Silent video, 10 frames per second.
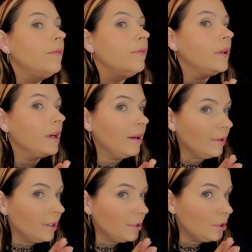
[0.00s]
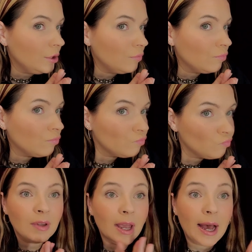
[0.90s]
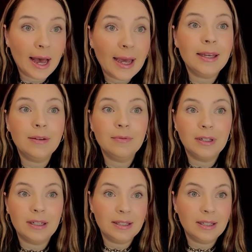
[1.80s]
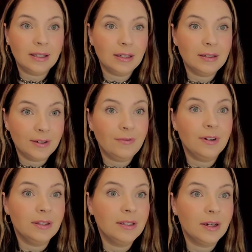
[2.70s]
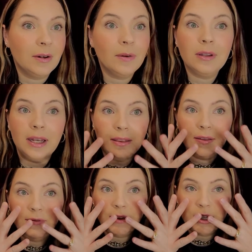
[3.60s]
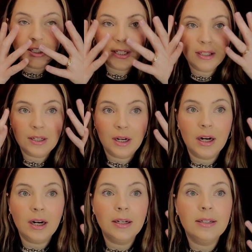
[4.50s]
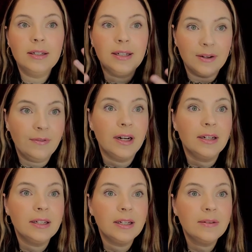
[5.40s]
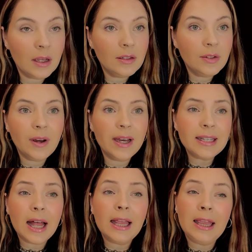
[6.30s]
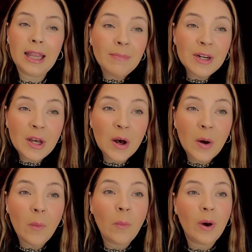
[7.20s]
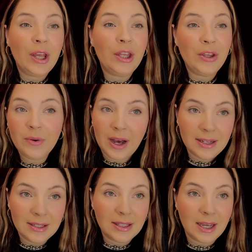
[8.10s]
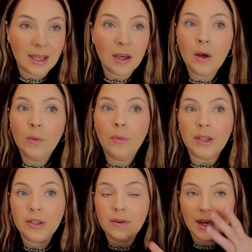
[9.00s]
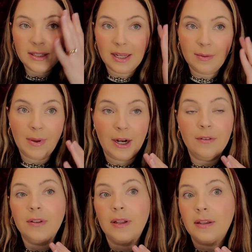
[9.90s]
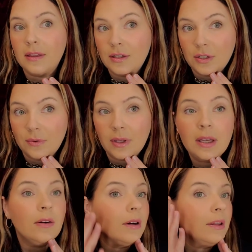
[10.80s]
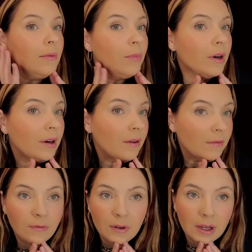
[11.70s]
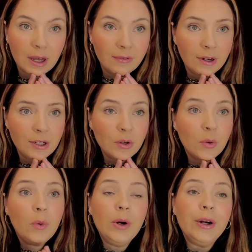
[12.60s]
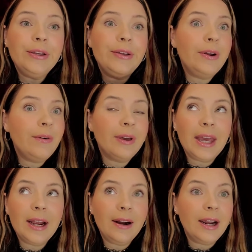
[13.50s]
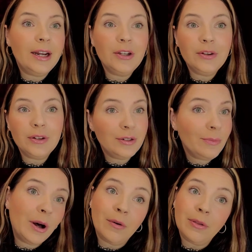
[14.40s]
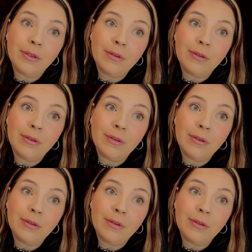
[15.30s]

full coverage. I can really see the difference though. Like the finishes are different. So guys, let me know what you guys think, what you guys like better. If you like the dewy or the more full coverage, or you don't care and you could do both.